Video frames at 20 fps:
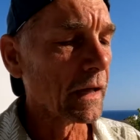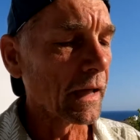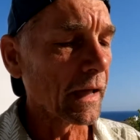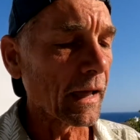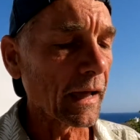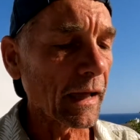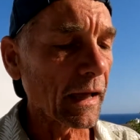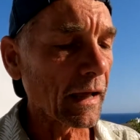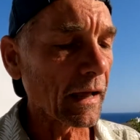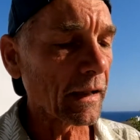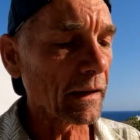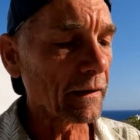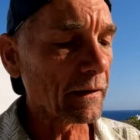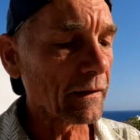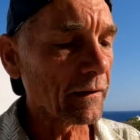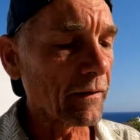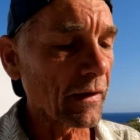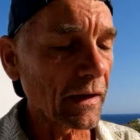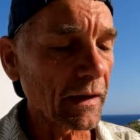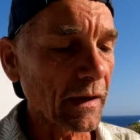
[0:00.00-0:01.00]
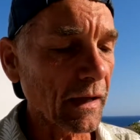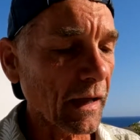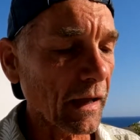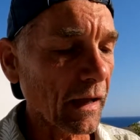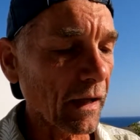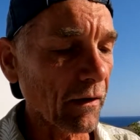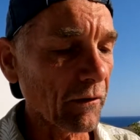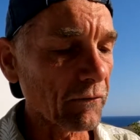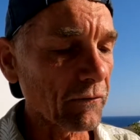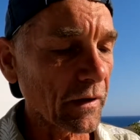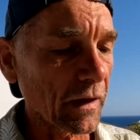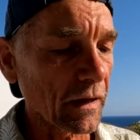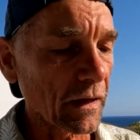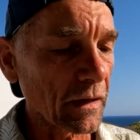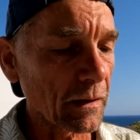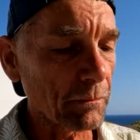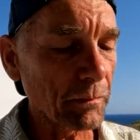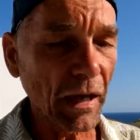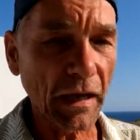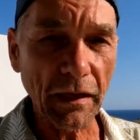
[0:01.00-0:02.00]
and they have
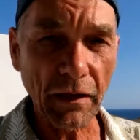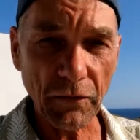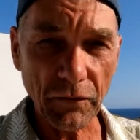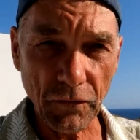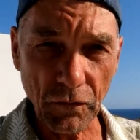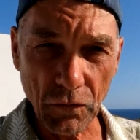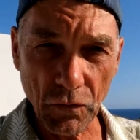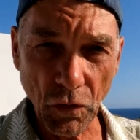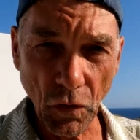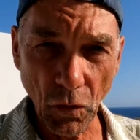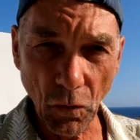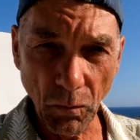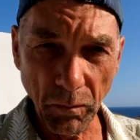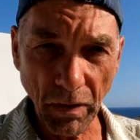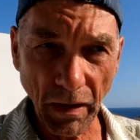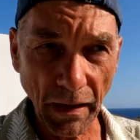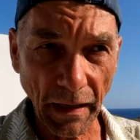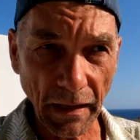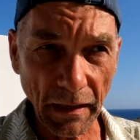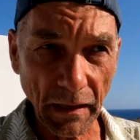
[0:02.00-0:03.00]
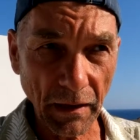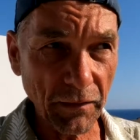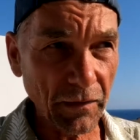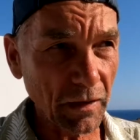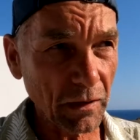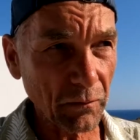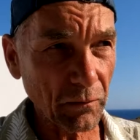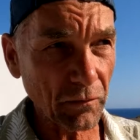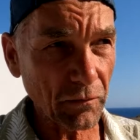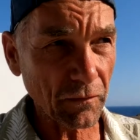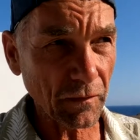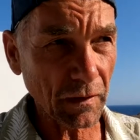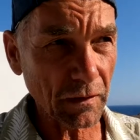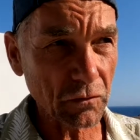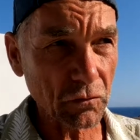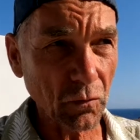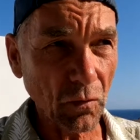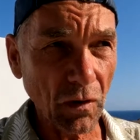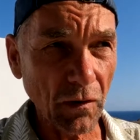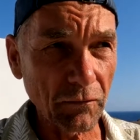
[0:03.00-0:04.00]
a pay-as-you-go plan. I think it was
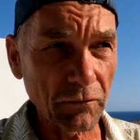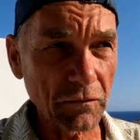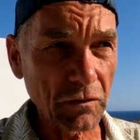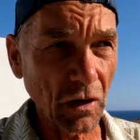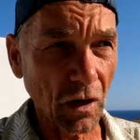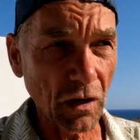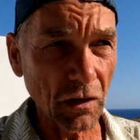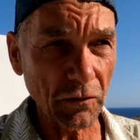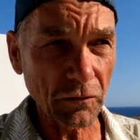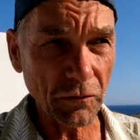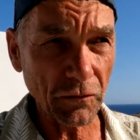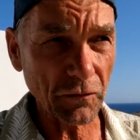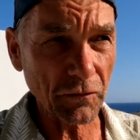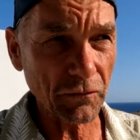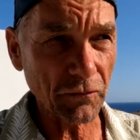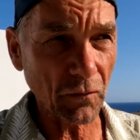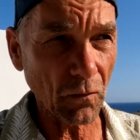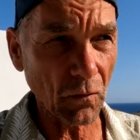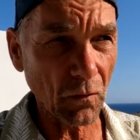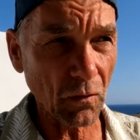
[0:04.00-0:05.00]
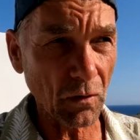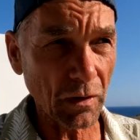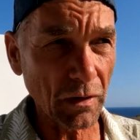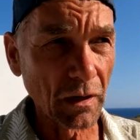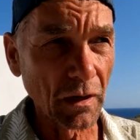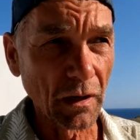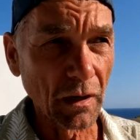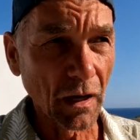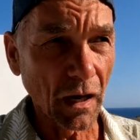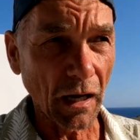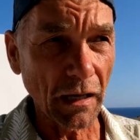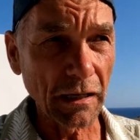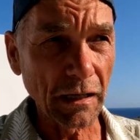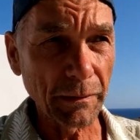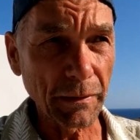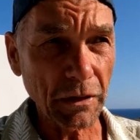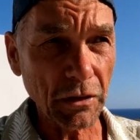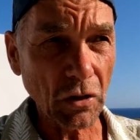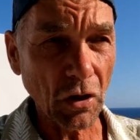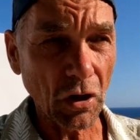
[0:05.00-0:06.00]
$12 for
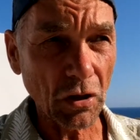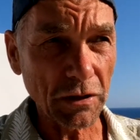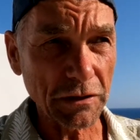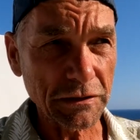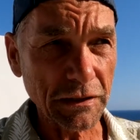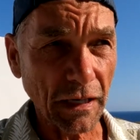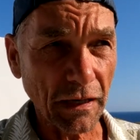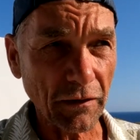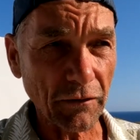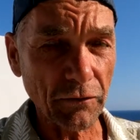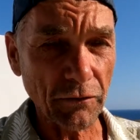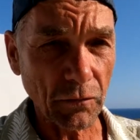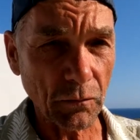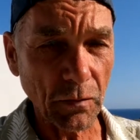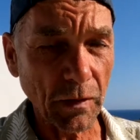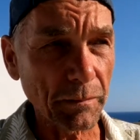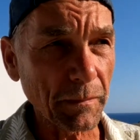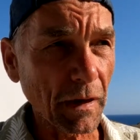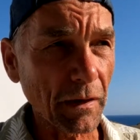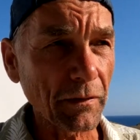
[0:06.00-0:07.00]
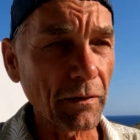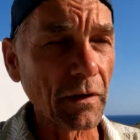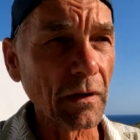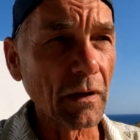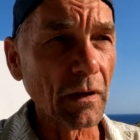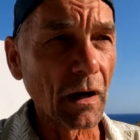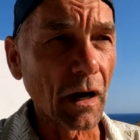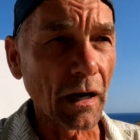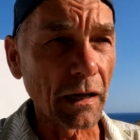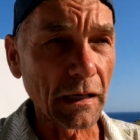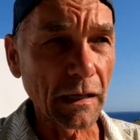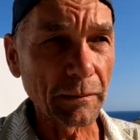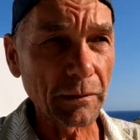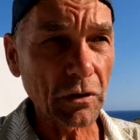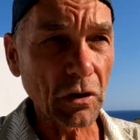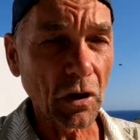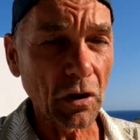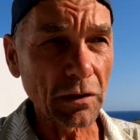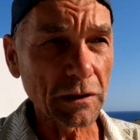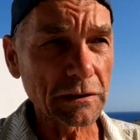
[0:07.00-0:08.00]
unlimited call and text for 1 month,
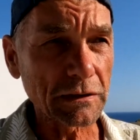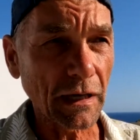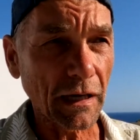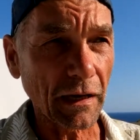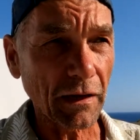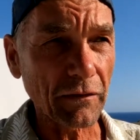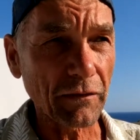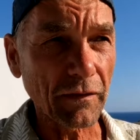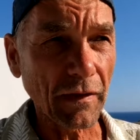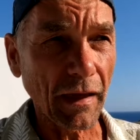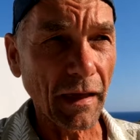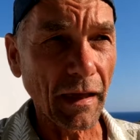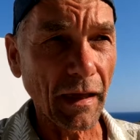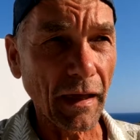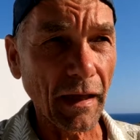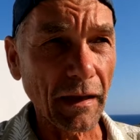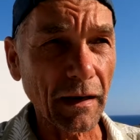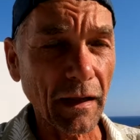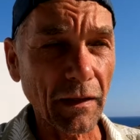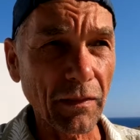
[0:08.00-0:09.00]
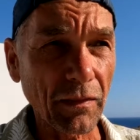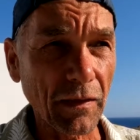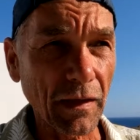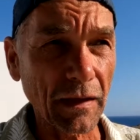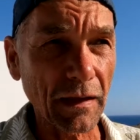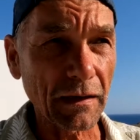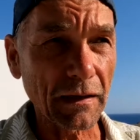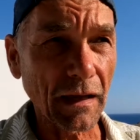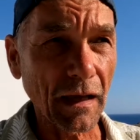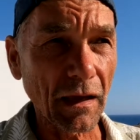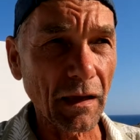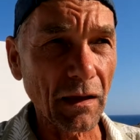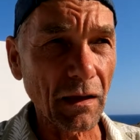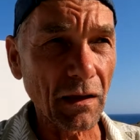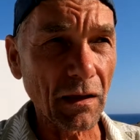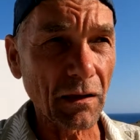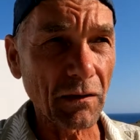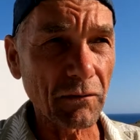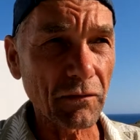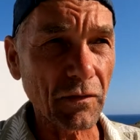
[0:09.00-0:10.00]
unlimited call and text, and I think it
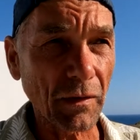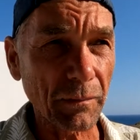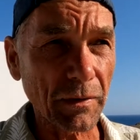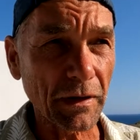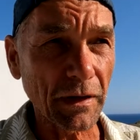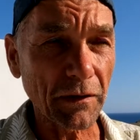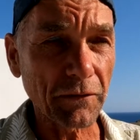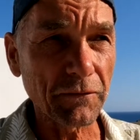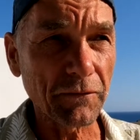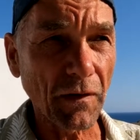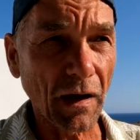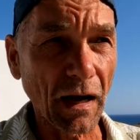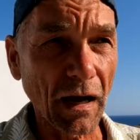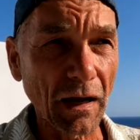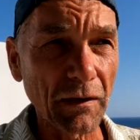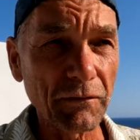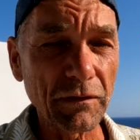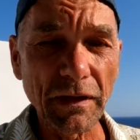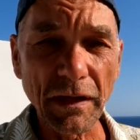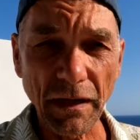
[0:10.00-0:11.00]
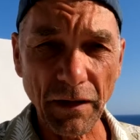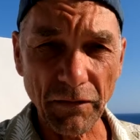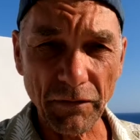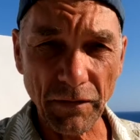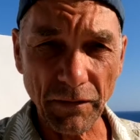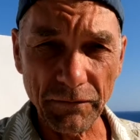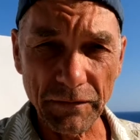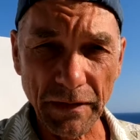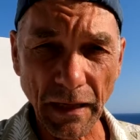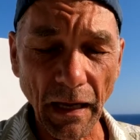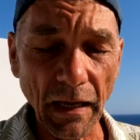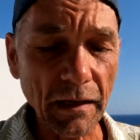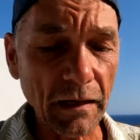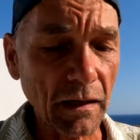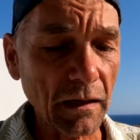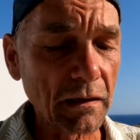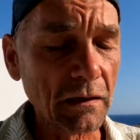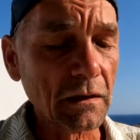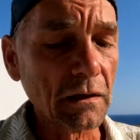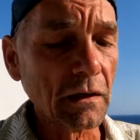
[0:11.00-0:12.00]
gave something like 5 gigs of
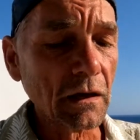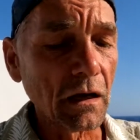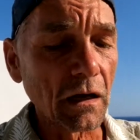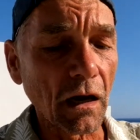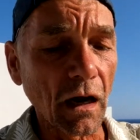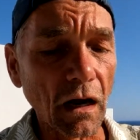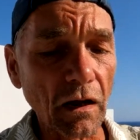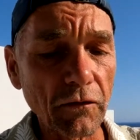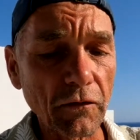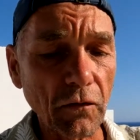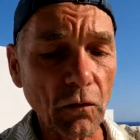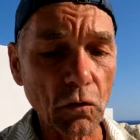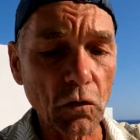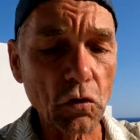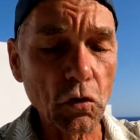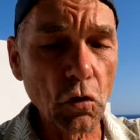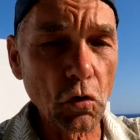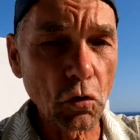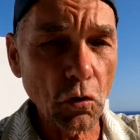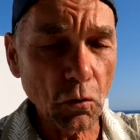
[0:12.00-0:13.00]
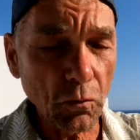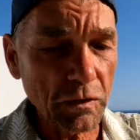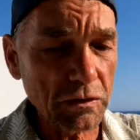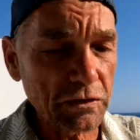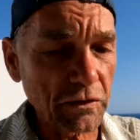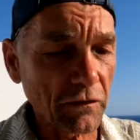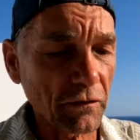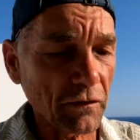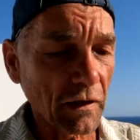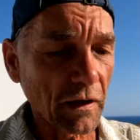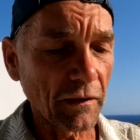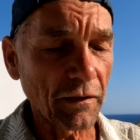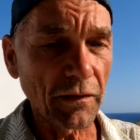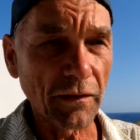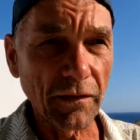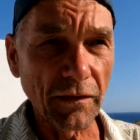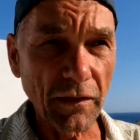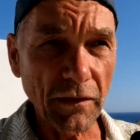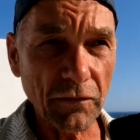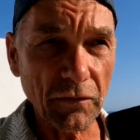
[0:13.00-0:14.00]
data. So Google, which is on
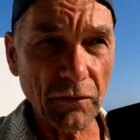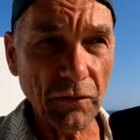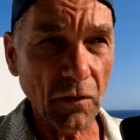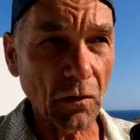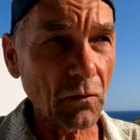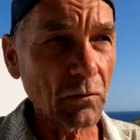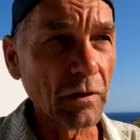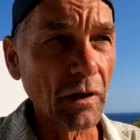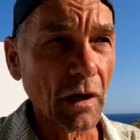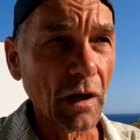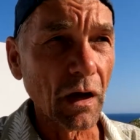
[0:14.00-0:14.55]
this phone,